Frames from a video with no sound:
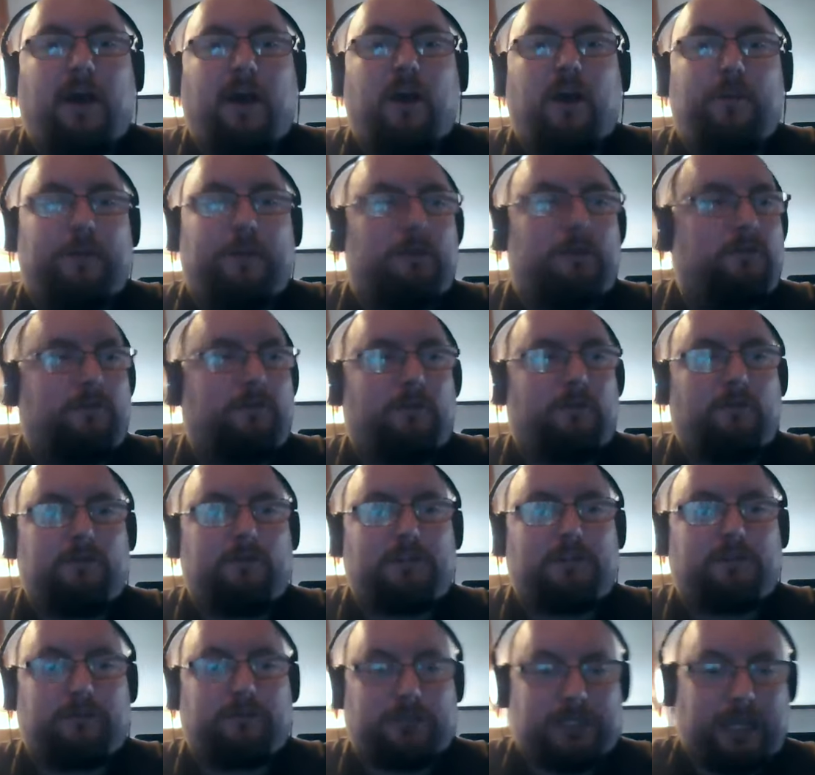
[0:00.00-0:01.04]
hope it all
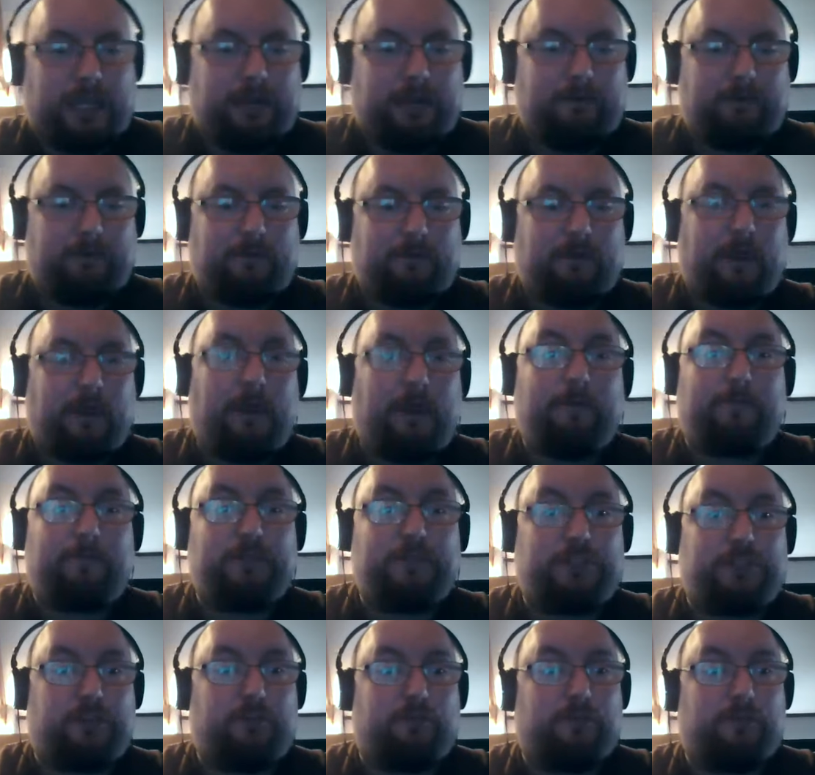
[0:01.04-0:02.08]
sorts out
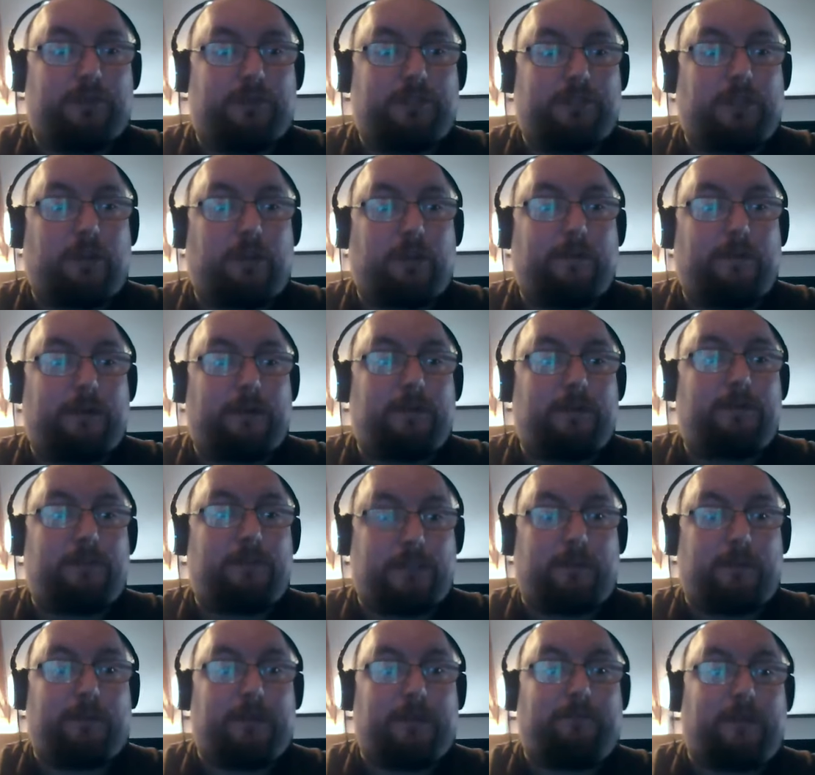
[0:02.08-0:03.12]
soon. So, but
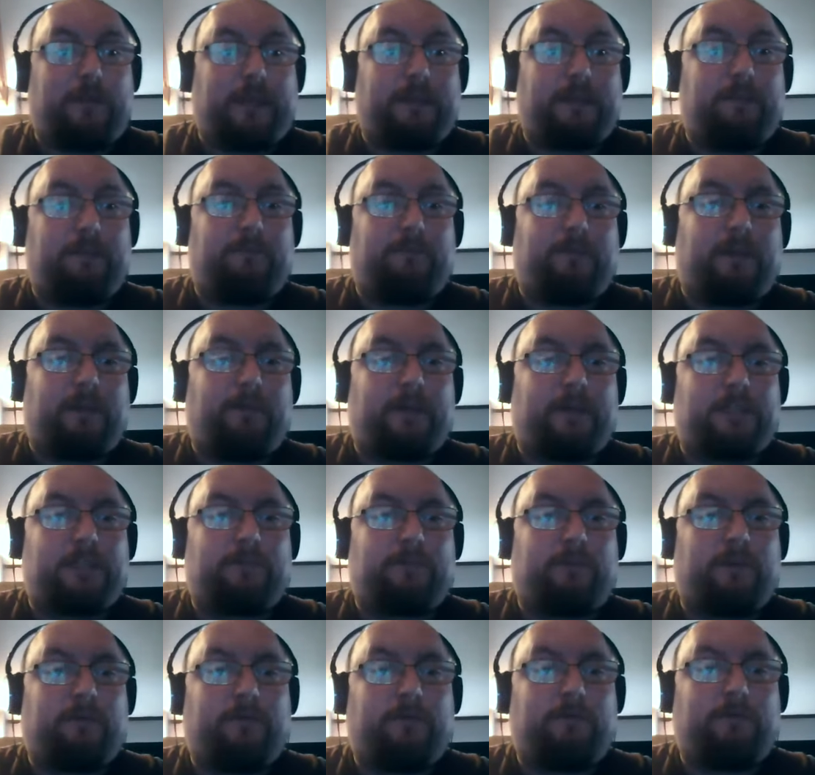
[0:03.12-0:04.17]
generally, thank you very
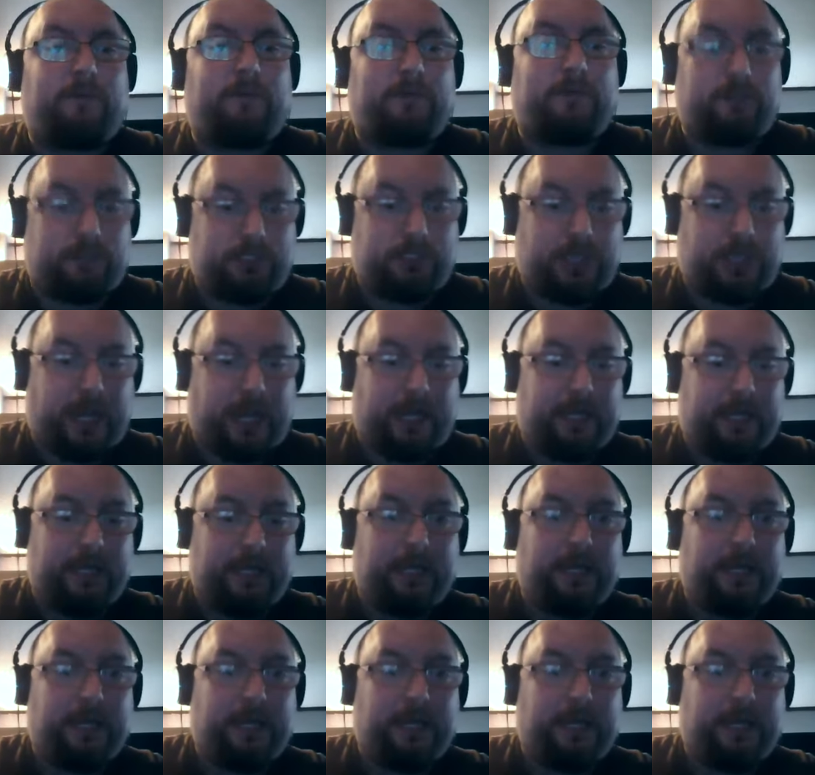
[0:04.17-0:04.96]
much for chatting.